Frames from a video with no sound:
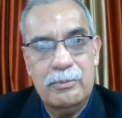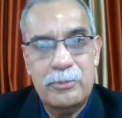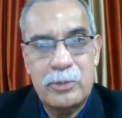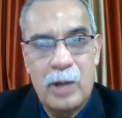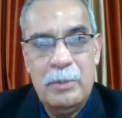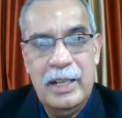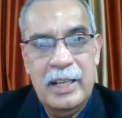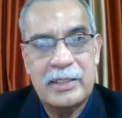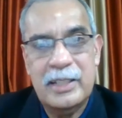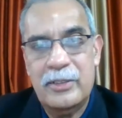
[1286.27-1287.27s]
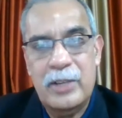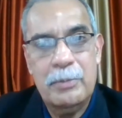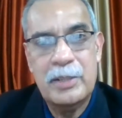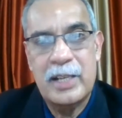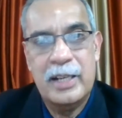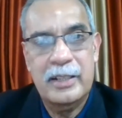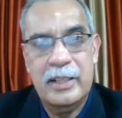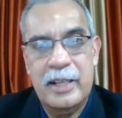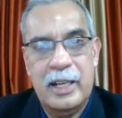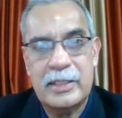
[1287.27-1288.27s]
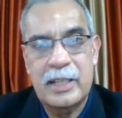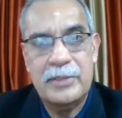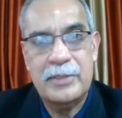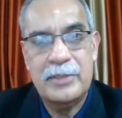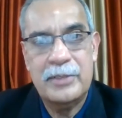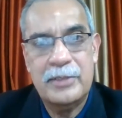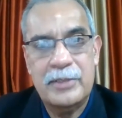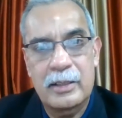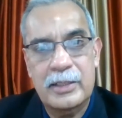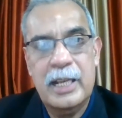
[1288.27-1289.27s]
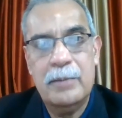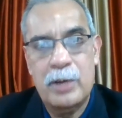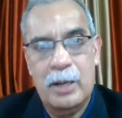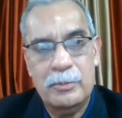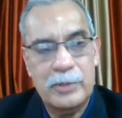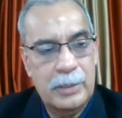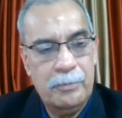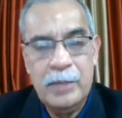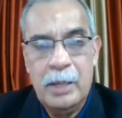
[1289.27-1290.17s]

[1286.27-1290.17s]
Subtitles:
Probably less than 3% in adults I've seen skin problems.